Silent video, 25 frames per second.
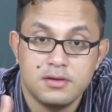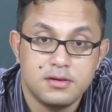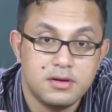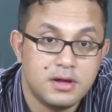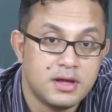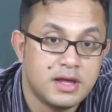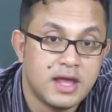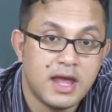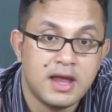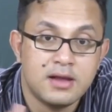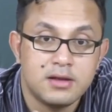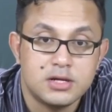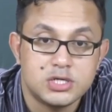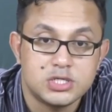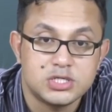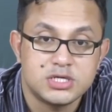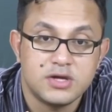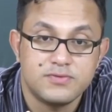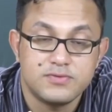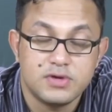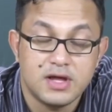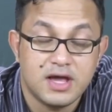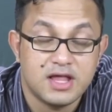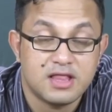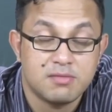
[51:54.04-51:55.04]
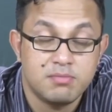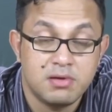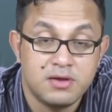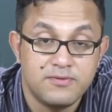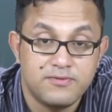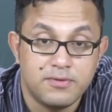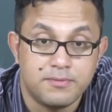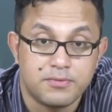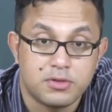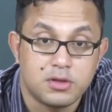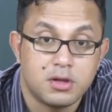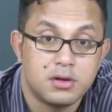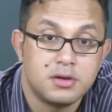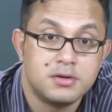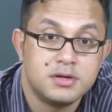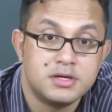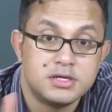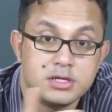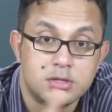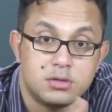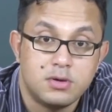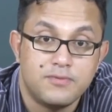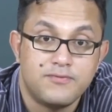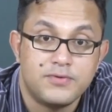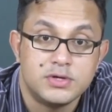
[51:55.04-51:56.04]
again, the shift has been from
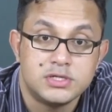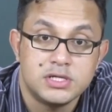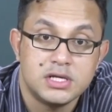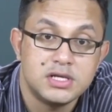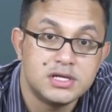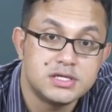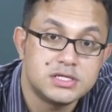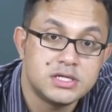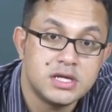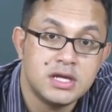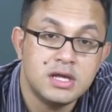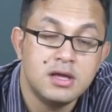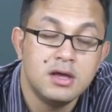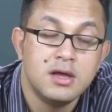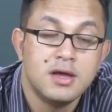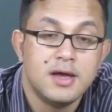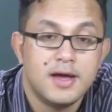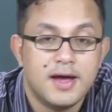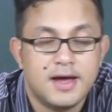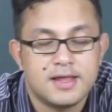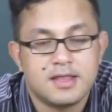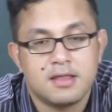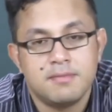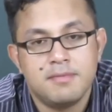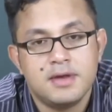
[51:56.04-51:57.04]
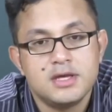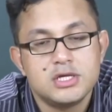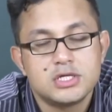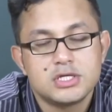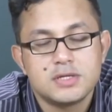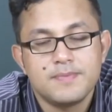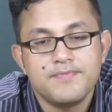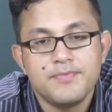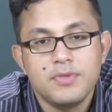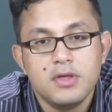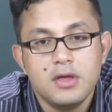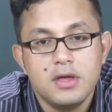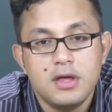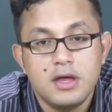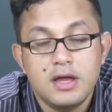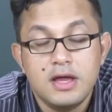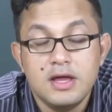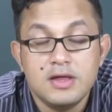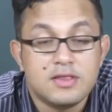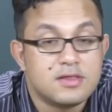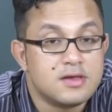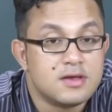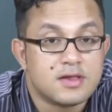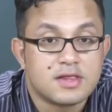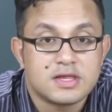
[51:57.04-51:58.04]
solidity to fragility, as I mentioned.
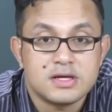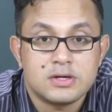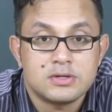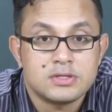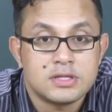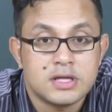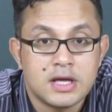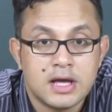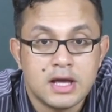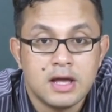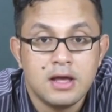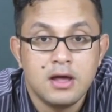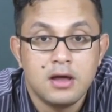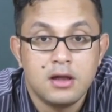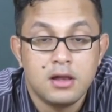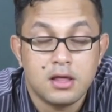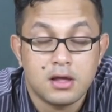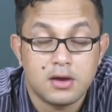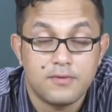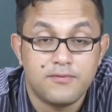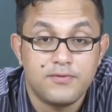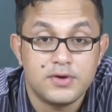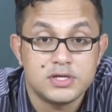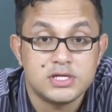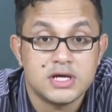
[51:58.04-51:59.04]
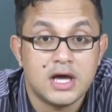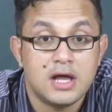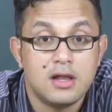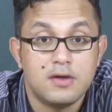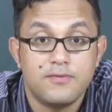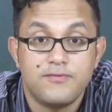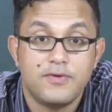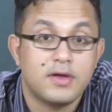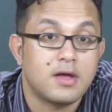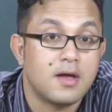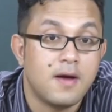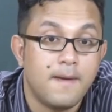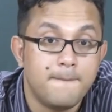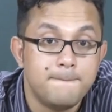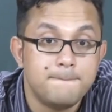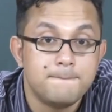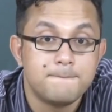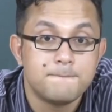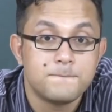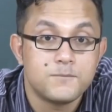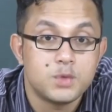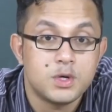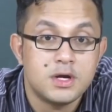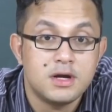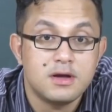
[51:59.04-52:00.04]
He sits down there like a fragile figure
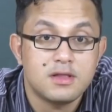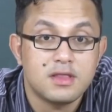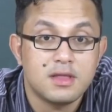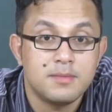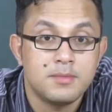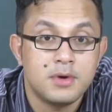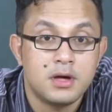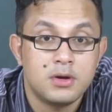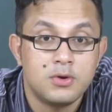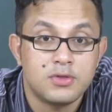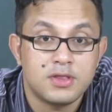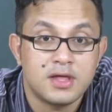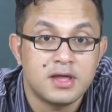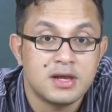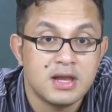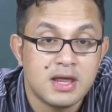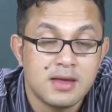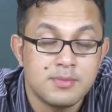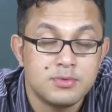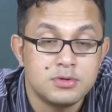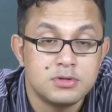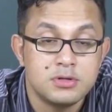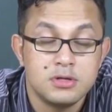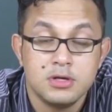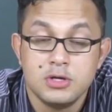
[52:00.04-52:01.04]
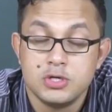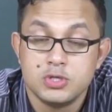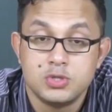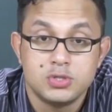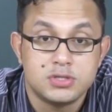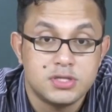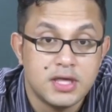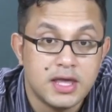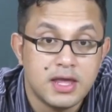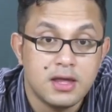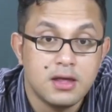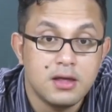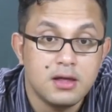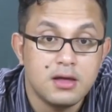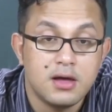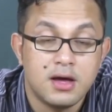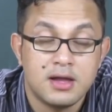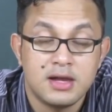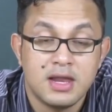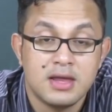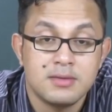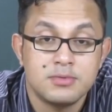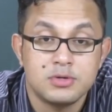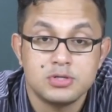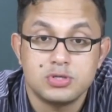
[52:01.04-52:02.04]
right? Someone who's unable to think,
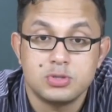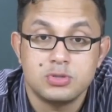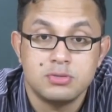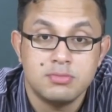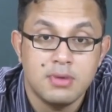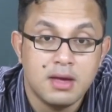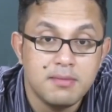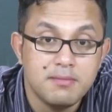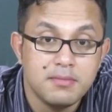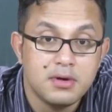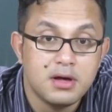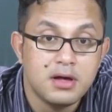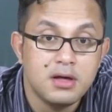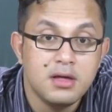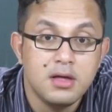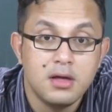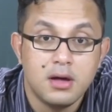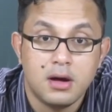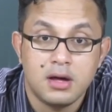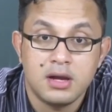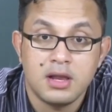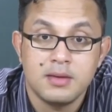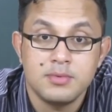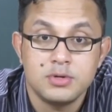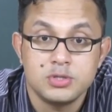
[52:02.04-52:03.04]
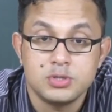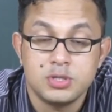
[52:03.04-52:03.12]
unable to remember, unable